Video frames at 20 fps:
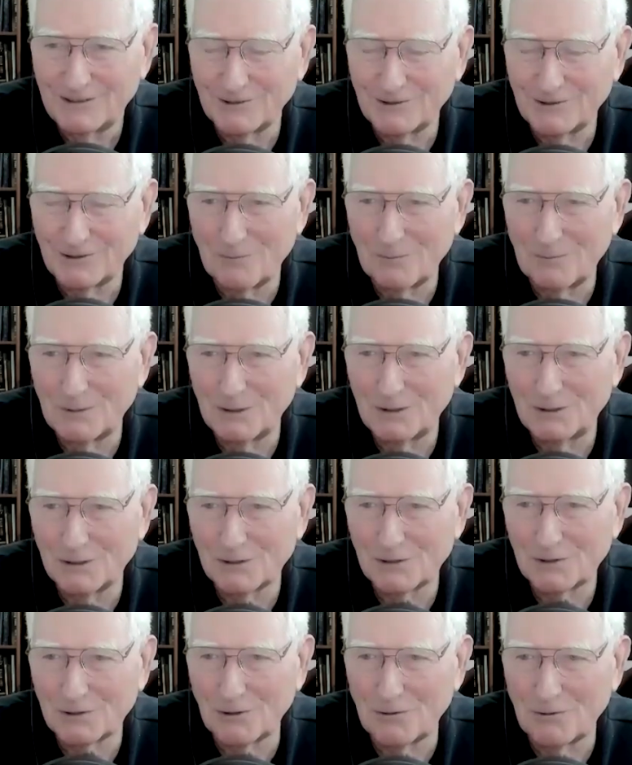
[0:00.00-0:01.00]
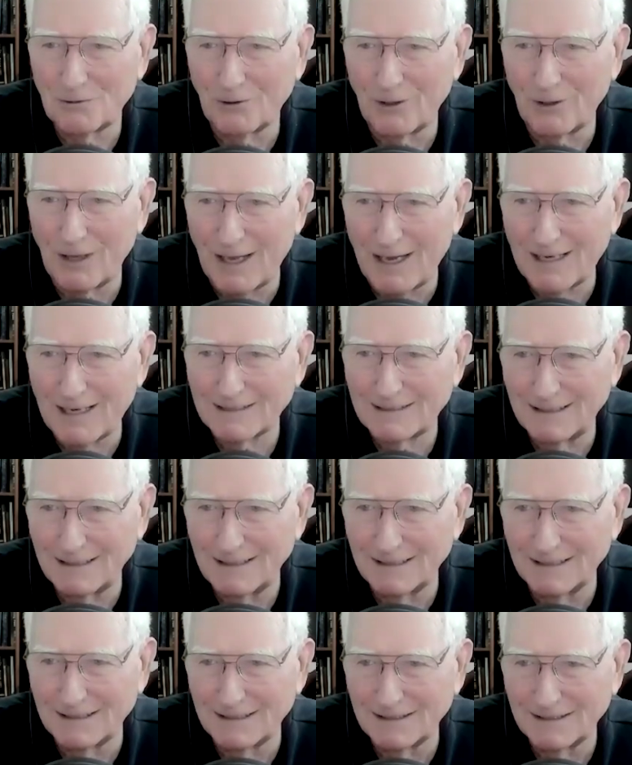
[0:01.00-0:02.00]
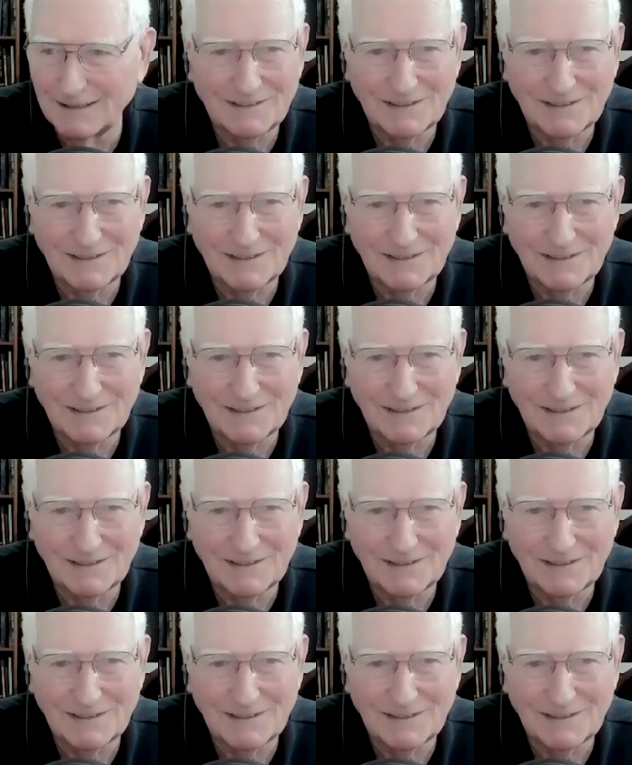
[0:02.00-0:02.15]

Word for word: don't be just so locked in